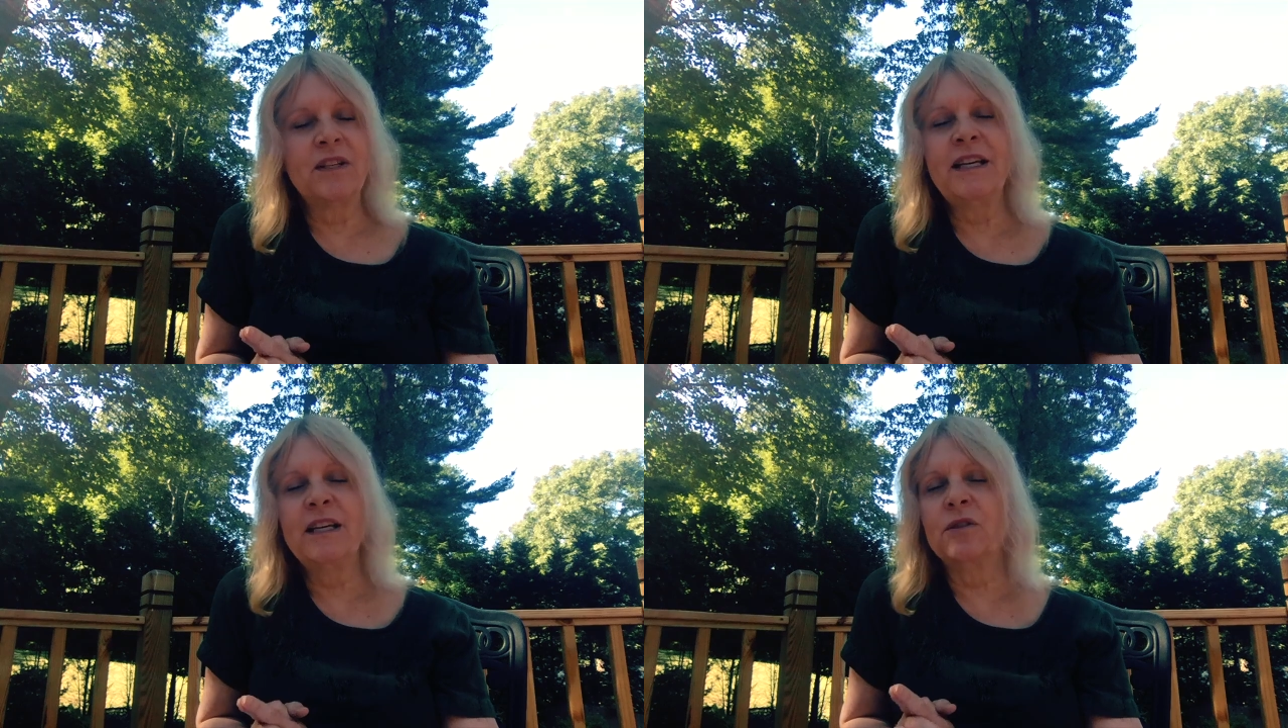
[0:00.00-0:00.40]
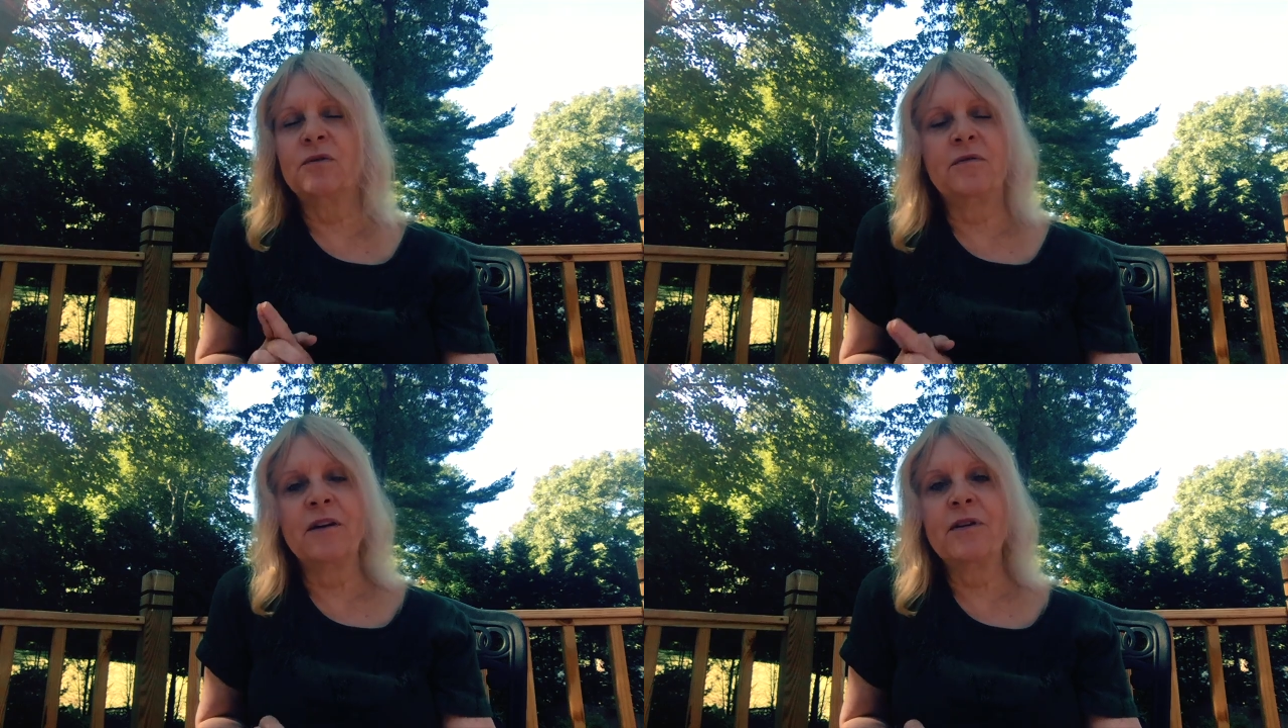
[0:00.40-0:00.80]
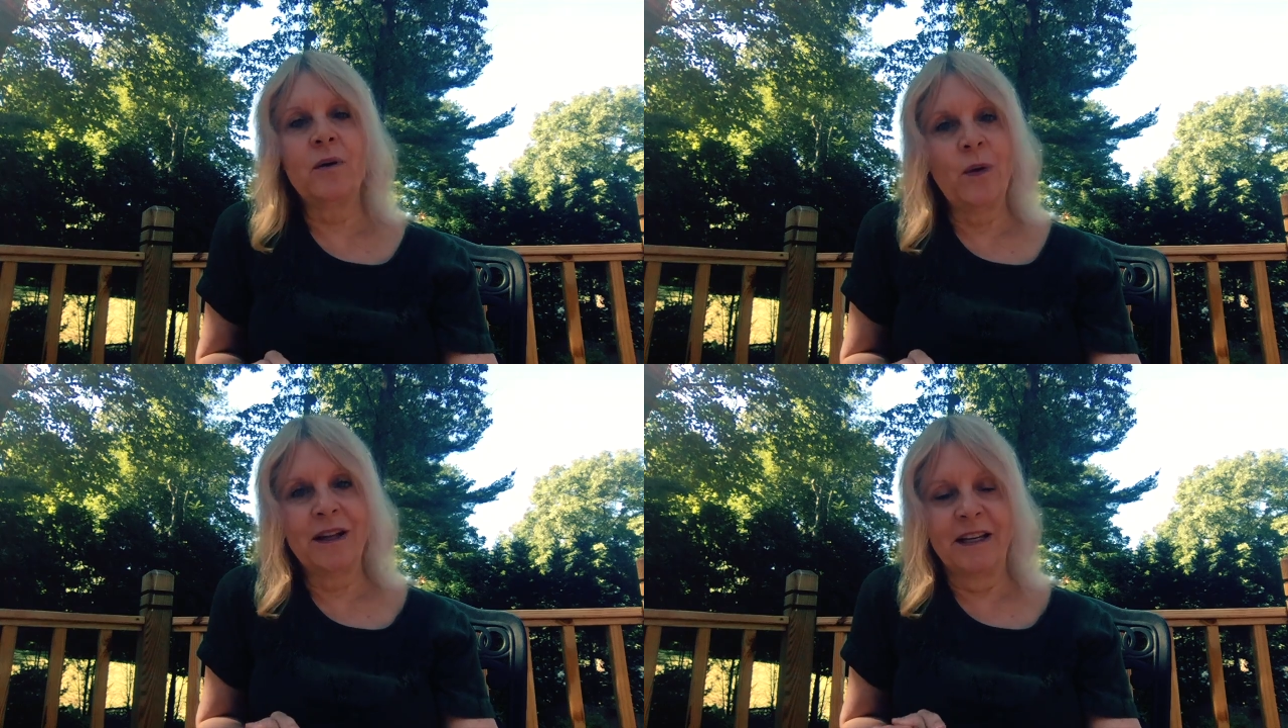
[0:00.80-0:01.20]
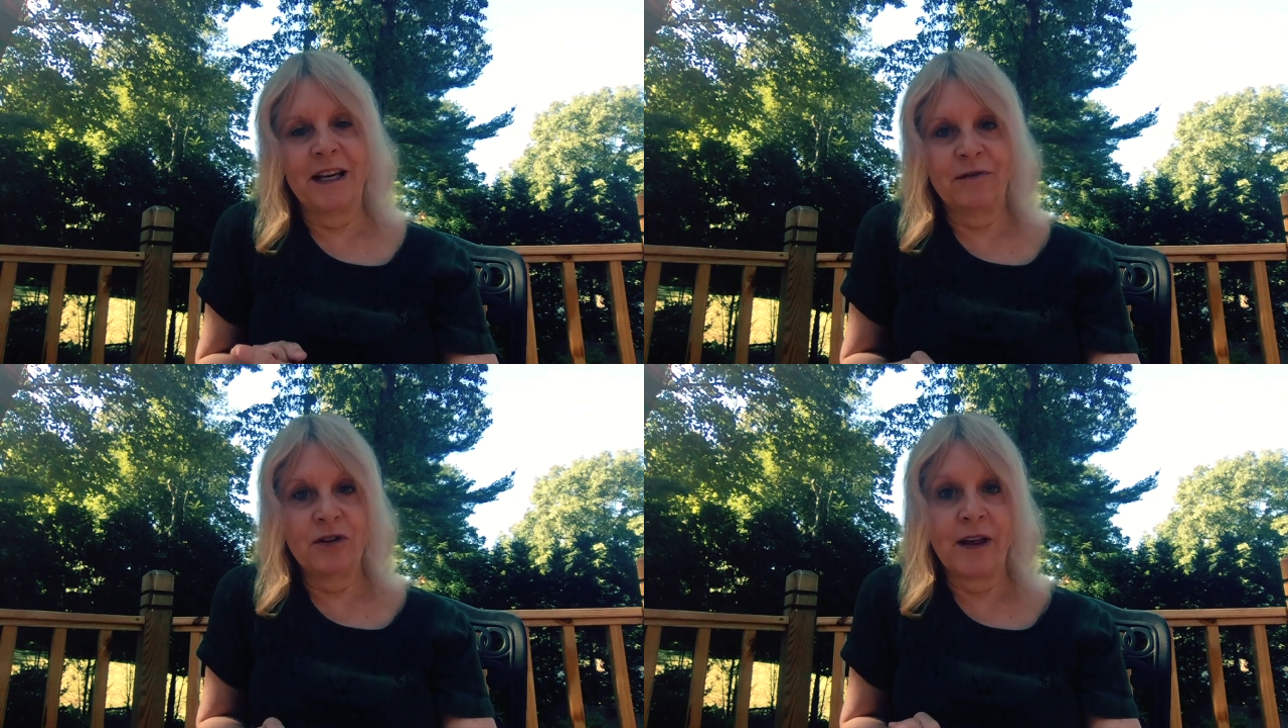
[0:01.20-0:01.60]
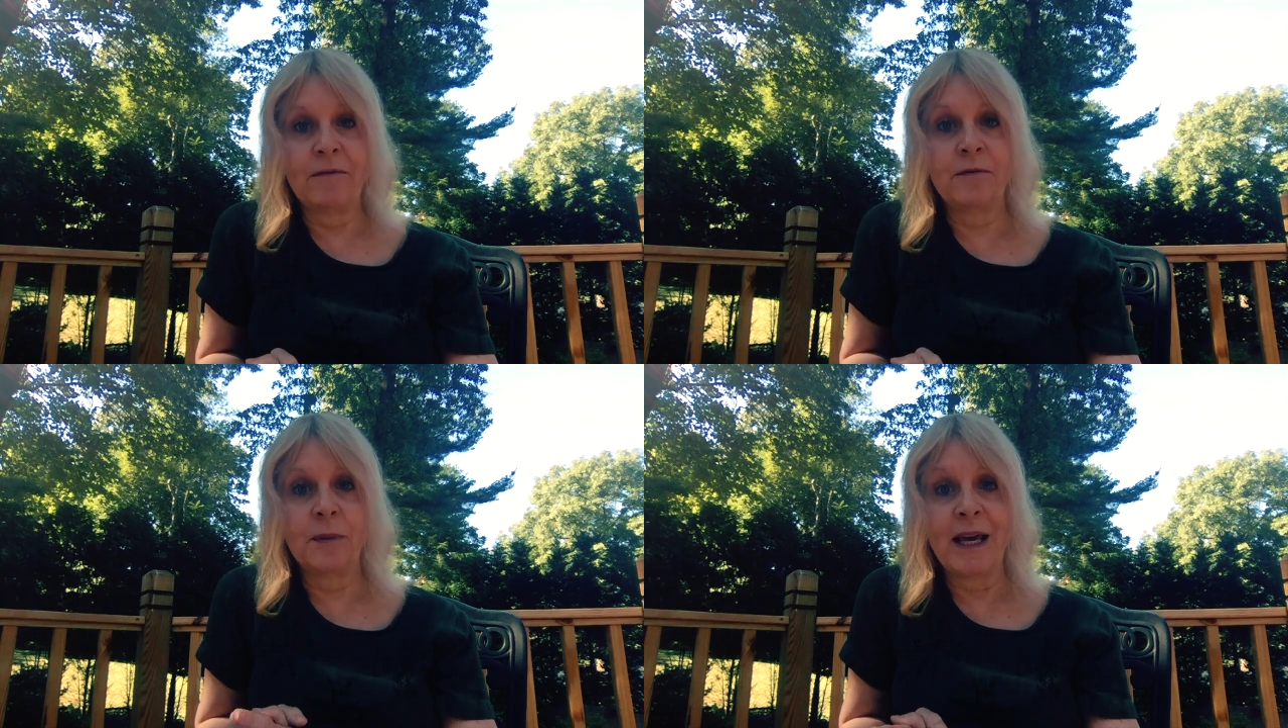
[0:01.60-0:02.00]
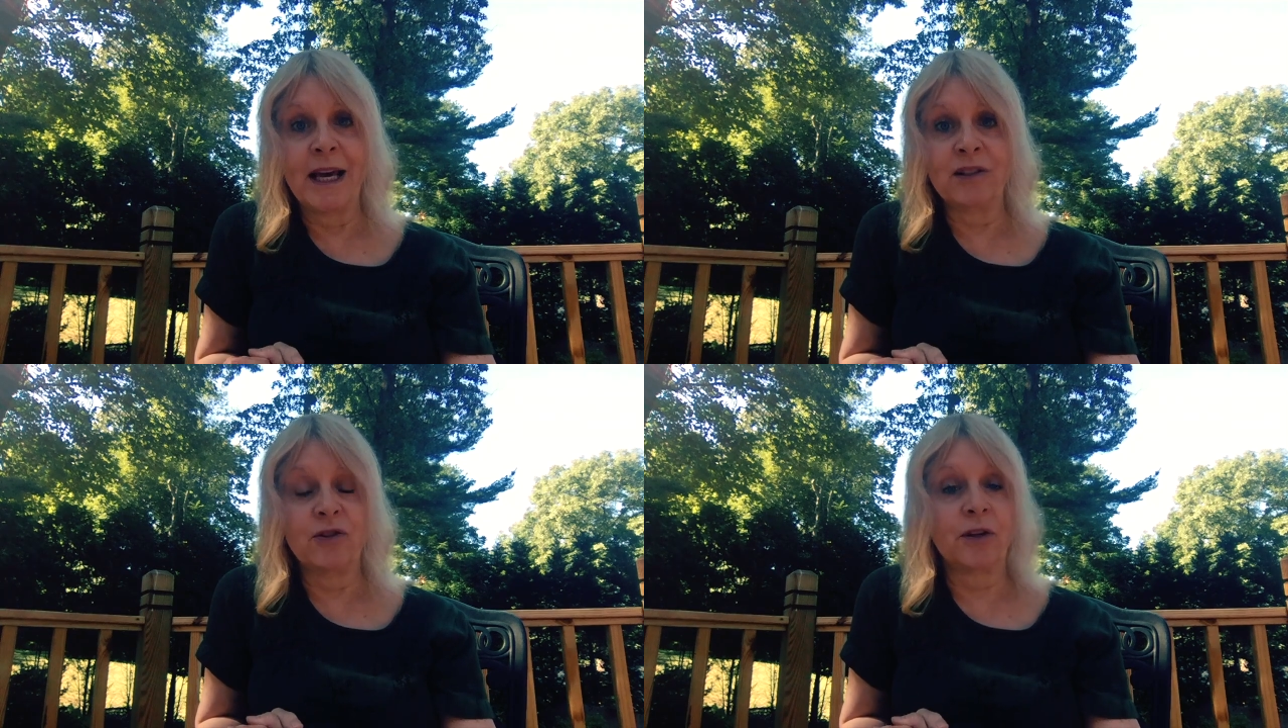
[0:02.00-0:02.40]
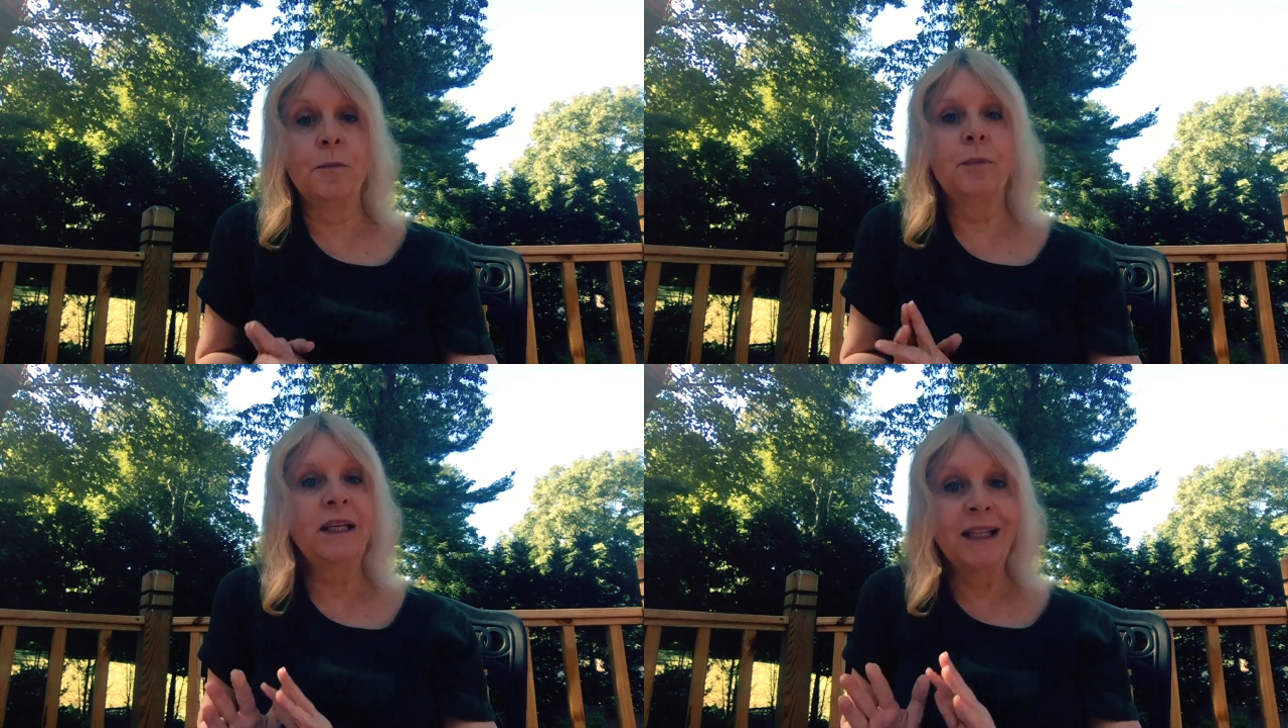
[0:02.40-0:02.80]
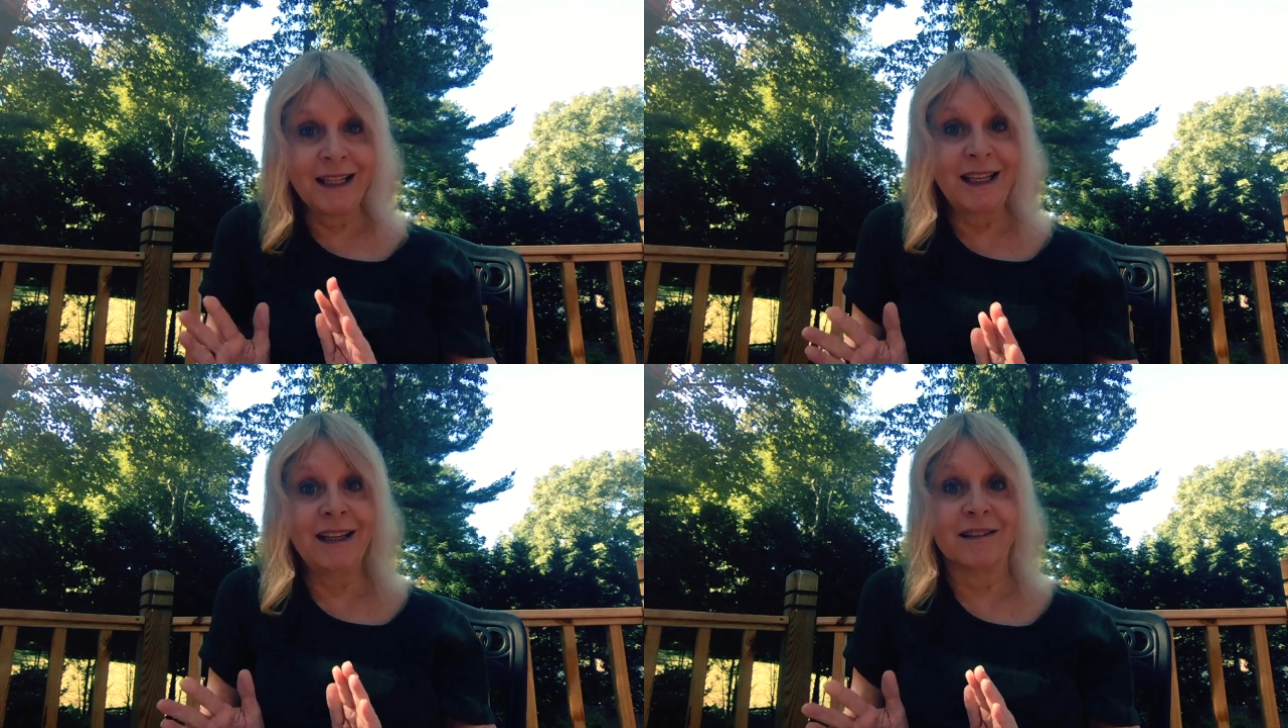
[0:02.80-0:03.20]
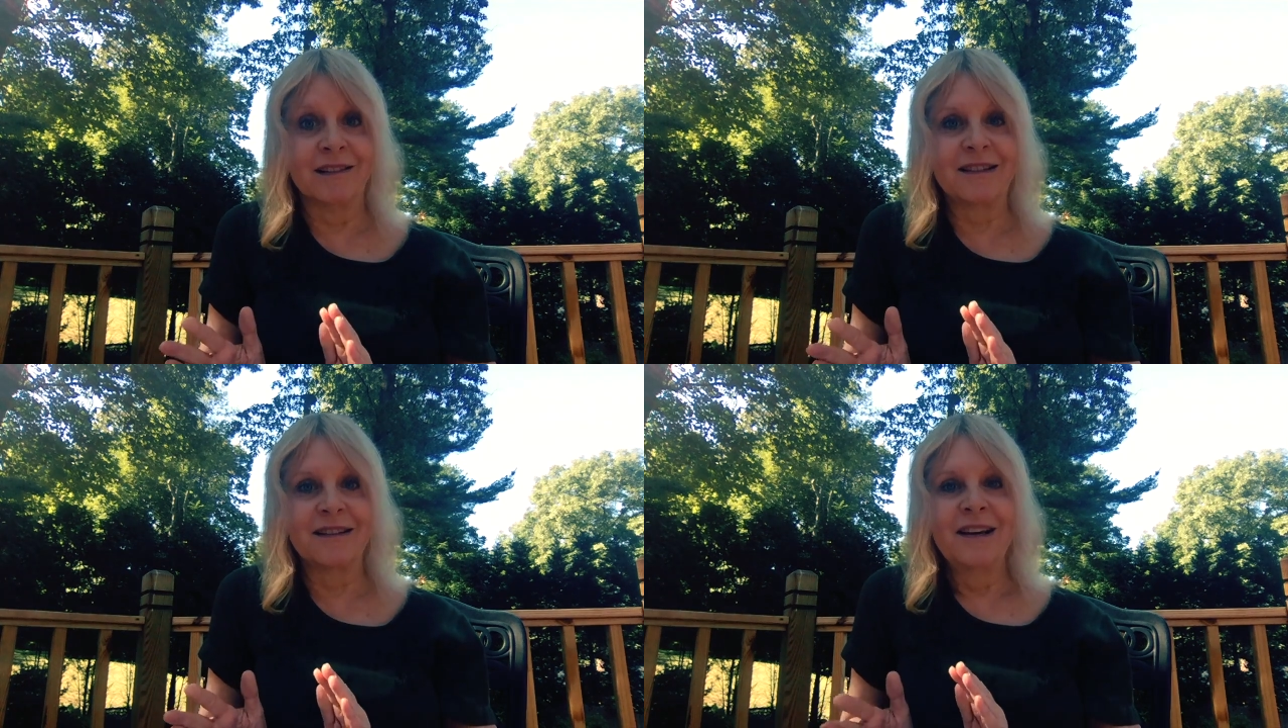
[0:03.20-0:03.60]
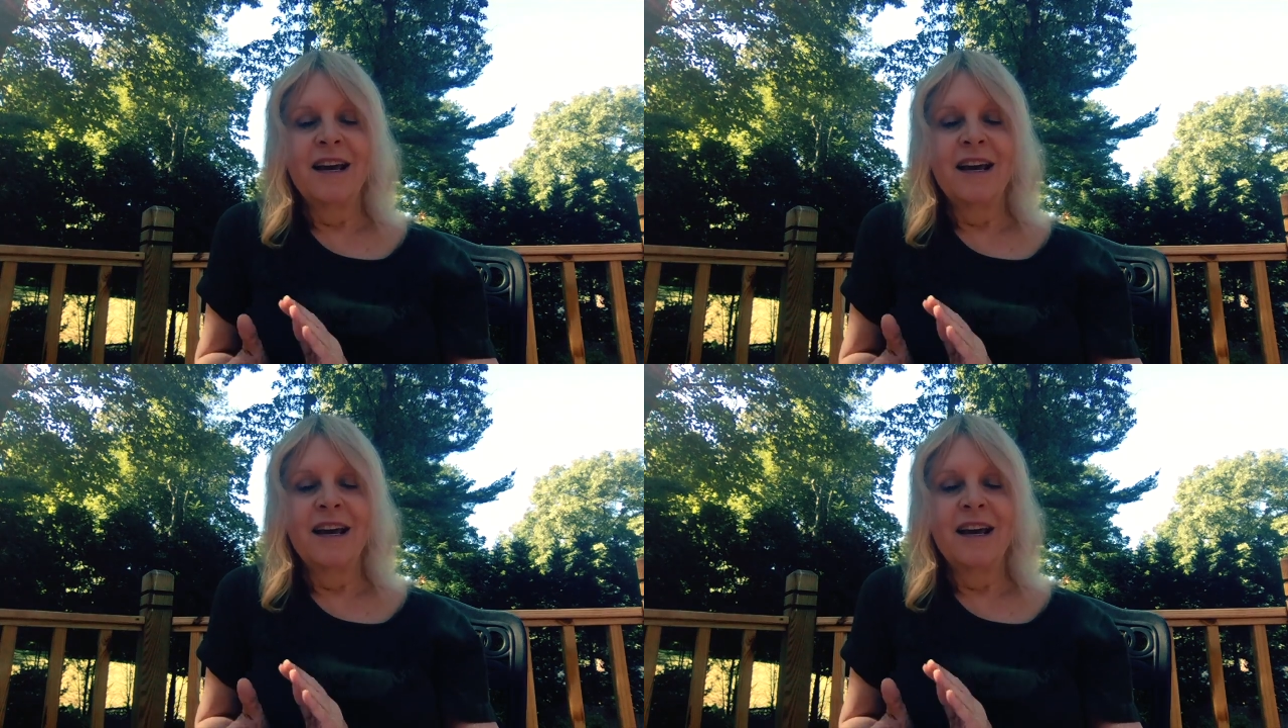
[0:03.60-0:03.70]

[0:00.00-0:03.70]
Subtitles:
healed very quickly after that from cancer, completely healed.